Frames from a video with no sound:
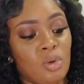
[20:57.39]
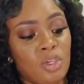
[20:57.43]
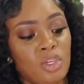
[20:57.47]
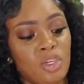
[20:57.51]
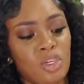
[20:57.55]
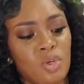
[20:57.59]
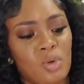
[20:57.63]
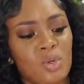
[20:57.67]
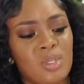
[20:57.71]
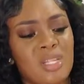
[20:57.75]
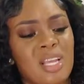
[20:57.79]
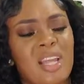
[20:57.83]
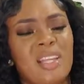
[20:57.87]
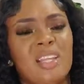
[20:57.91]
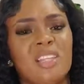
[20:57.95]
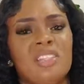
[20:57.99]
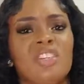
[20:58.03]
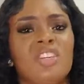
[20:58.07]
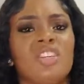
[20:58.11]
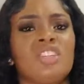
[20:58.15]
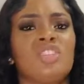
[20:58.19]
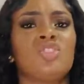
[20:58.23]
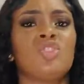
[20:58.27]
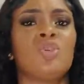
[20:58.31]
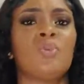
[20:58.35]
cute, and it's
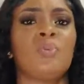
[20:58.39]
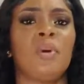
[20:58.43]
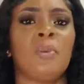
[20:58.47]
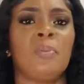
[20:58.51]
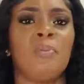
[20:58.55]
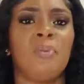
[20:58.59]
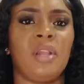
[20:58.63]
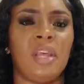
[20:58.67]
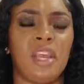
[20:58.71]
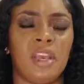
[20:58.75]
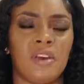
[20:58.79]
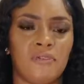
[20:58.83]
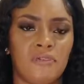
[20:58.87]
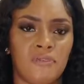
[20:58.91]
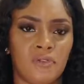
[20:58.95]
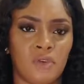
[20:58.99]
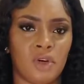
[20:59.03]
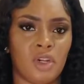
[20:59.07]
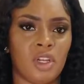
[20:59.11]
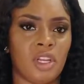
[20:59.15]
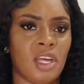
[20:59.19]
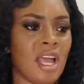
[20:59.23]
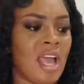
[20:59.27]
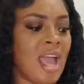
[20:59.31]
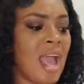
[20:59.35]
just super
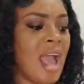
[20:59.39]
playful.